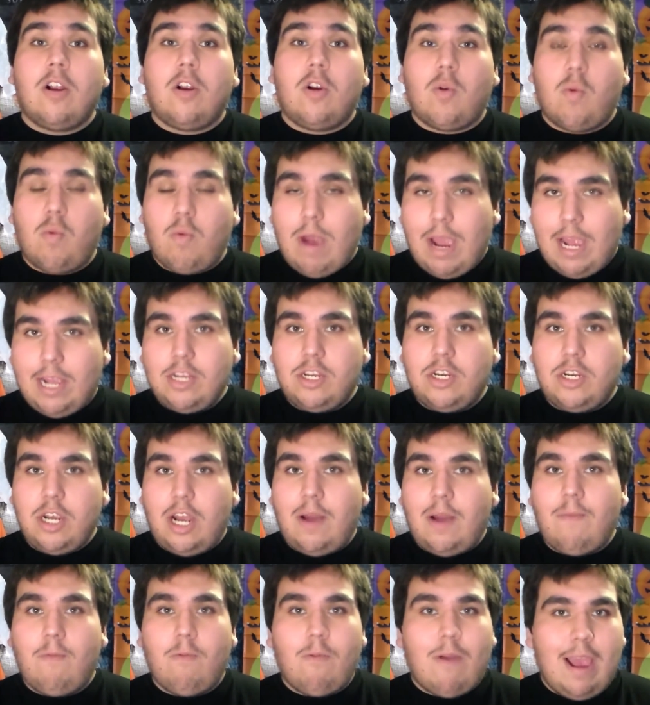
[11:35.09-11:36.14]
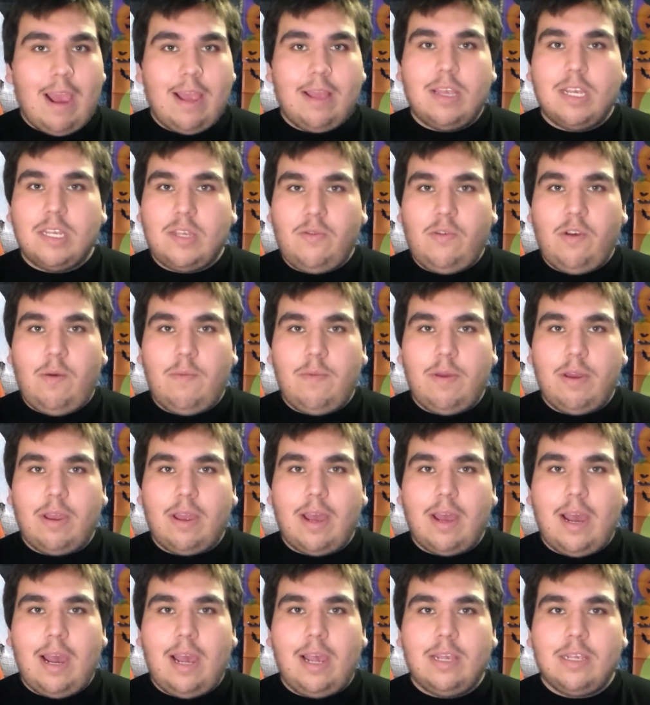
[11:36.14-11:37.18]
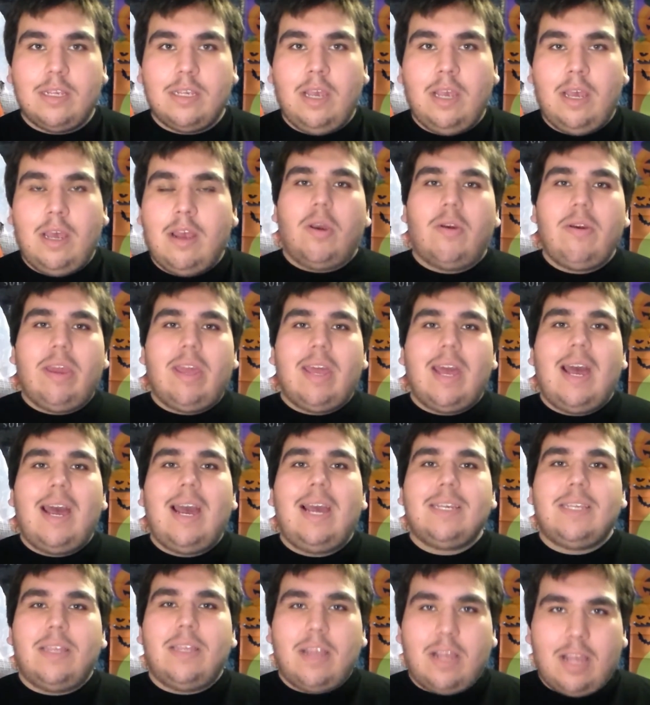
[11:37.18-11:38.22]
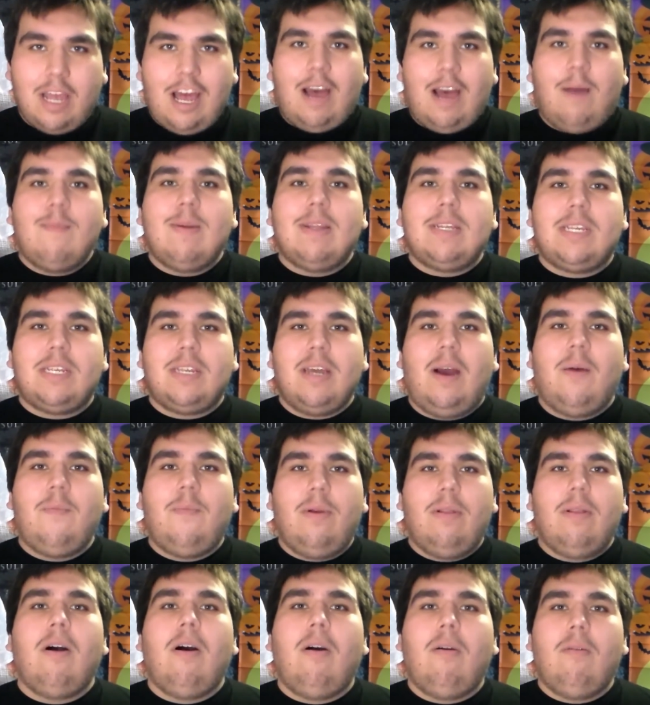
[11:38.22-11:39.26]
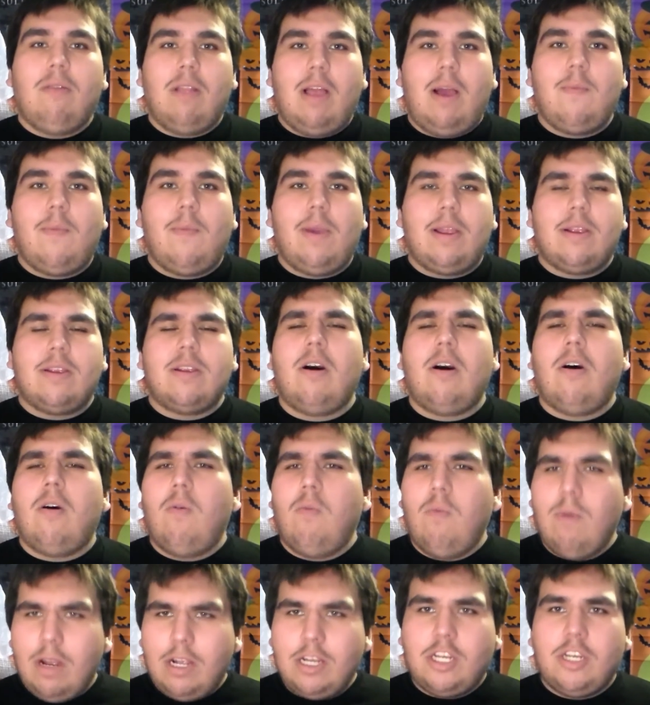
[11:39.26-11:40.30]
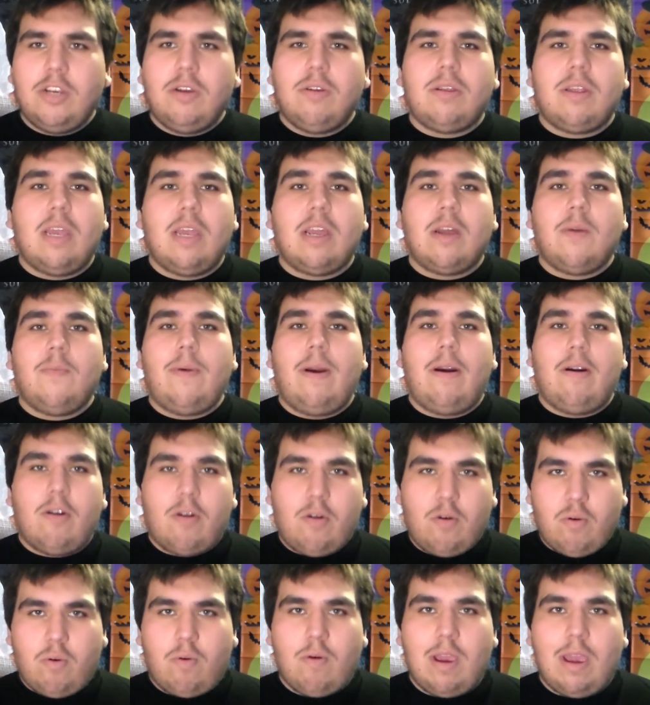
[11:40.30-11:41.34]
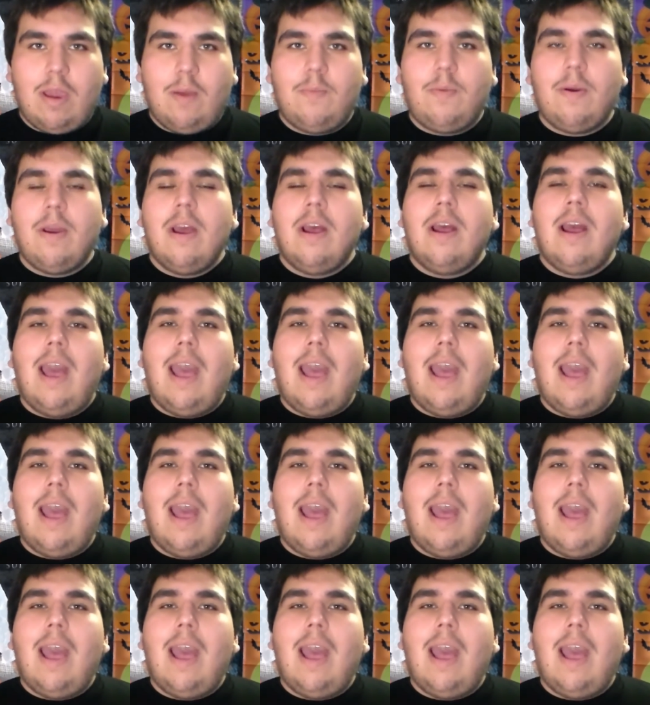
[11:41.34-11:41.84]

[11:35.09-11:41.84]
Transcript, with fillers: Great job writing this film, you guys. So you guys, in the comments down below, let me know what did you think about Creep.